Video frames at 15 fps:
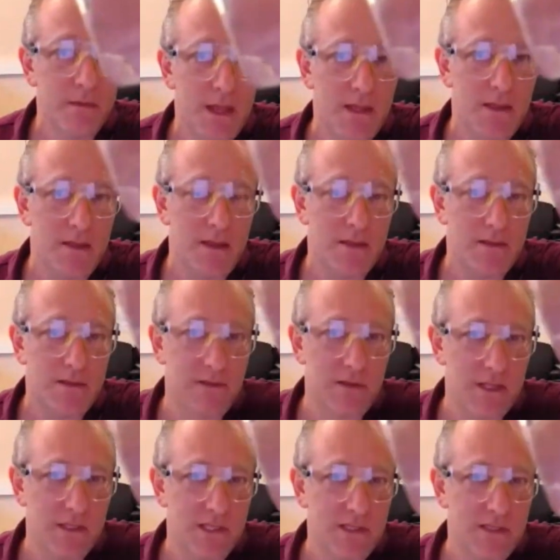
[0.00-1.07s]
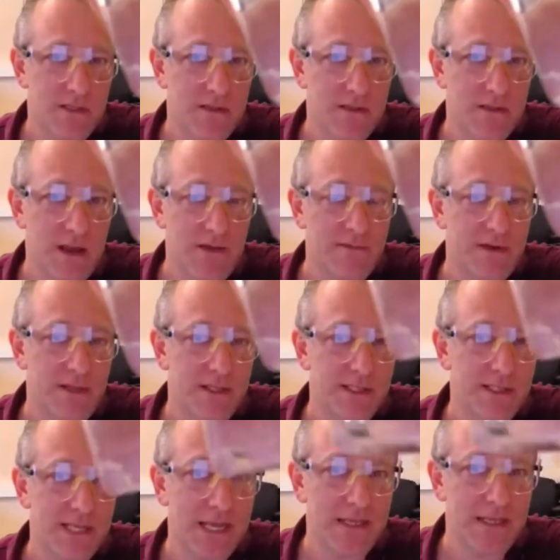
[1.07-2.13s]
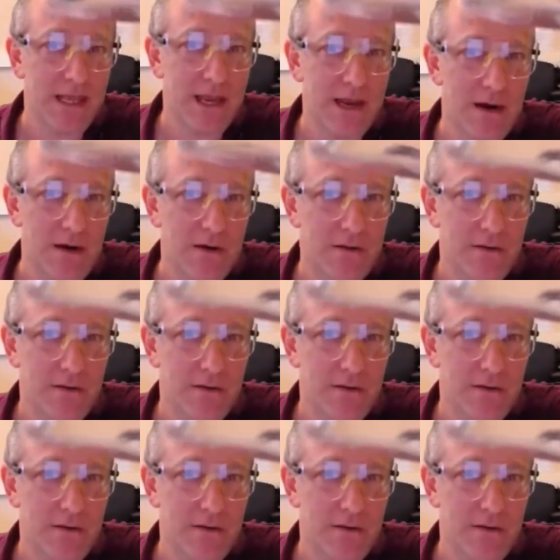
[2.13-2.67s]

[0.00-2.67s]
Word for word: It, it, it's a definite second layer.